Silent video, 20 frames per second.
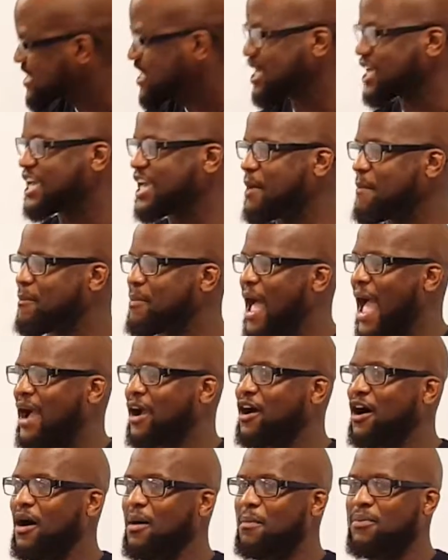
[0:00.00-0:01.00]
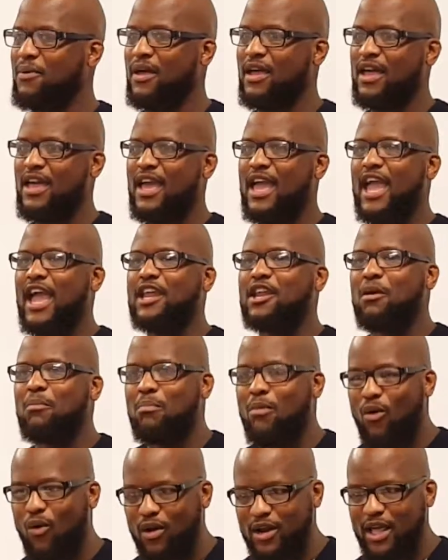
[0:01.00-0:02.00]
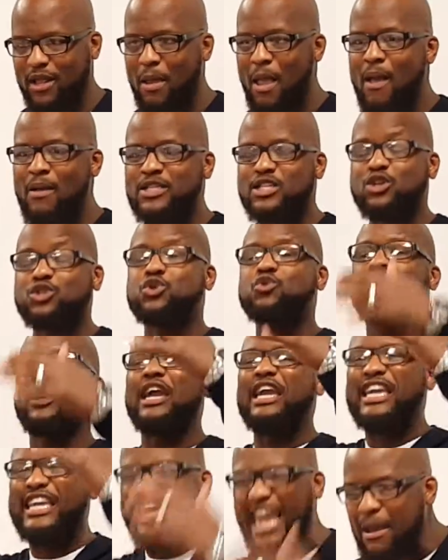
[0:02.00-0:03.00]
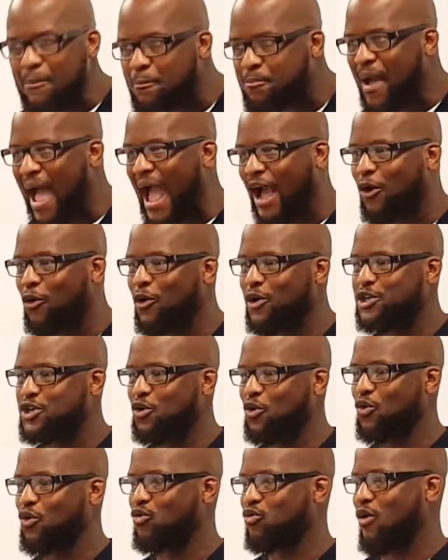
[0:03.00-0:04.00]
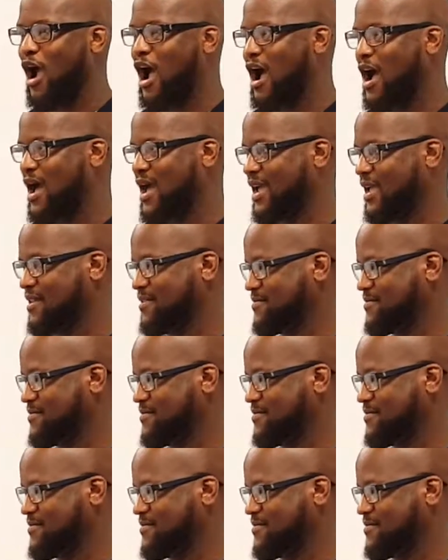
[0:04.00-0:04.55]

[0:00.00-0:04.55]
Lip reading: to get back up in the morning so you can get back on your grind.